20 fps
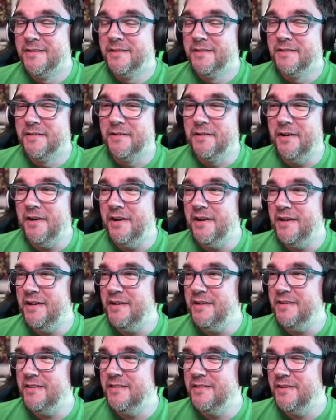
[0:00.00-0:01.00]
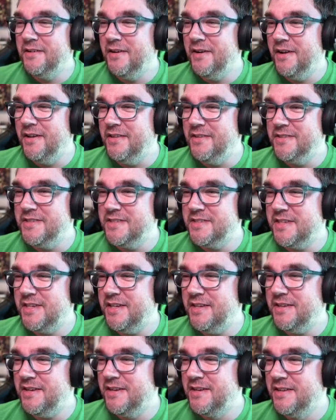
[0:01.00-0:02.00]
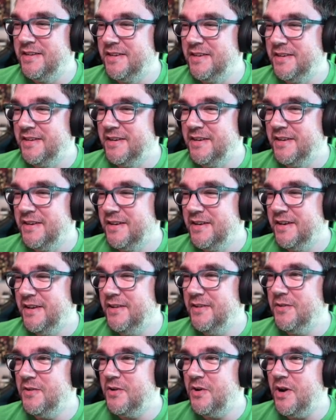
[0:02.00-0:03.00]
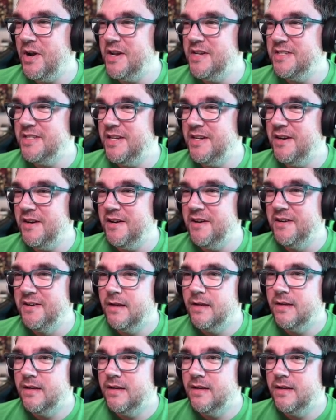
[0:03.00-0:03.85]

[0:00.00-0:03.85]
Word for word: Alright, alright, this is getting, getting a little crazy here.